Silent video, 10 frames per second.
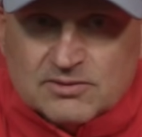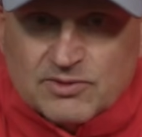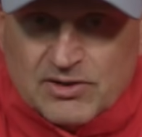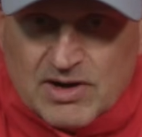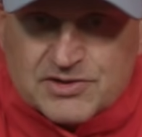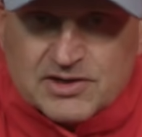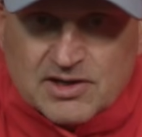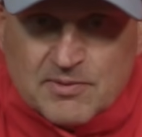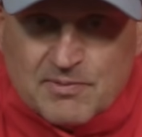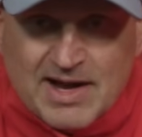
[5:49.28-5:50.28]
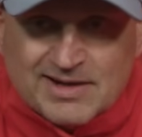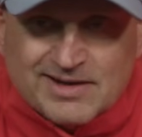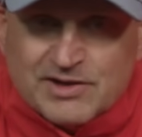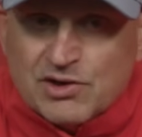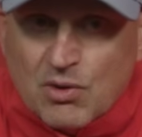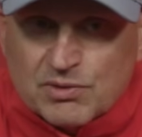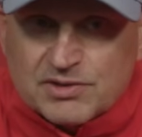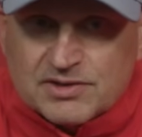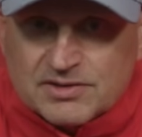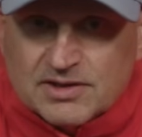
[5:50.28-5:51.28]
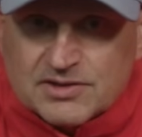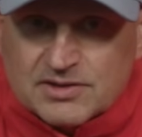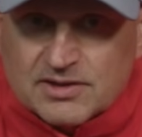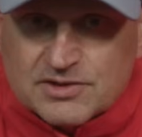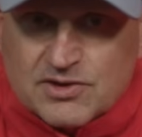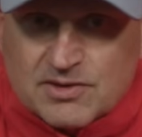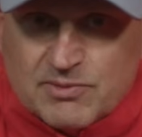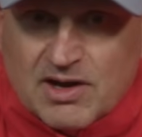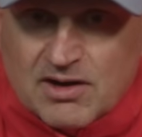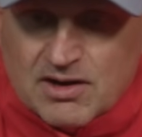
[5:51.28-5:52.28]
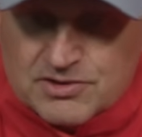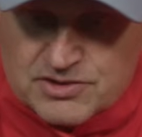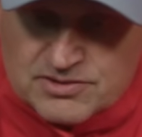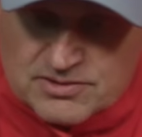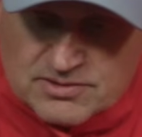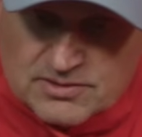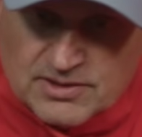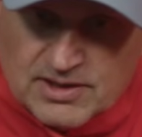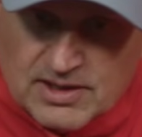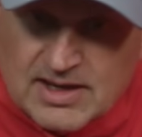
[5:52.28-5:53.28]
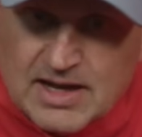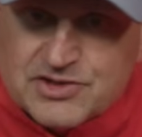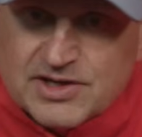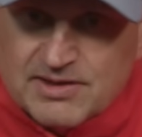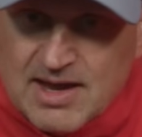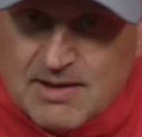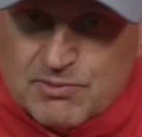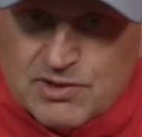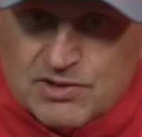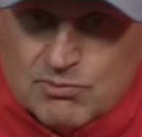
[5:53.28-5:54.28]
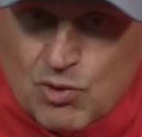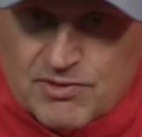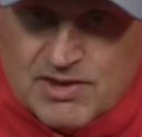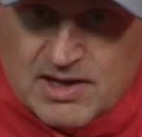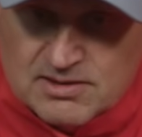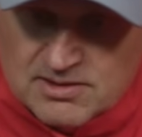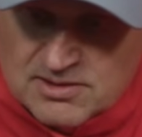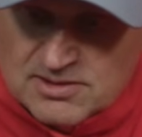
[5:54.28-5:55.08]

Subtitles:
regressing, coming back? I don't. It's going to be on us catching them more than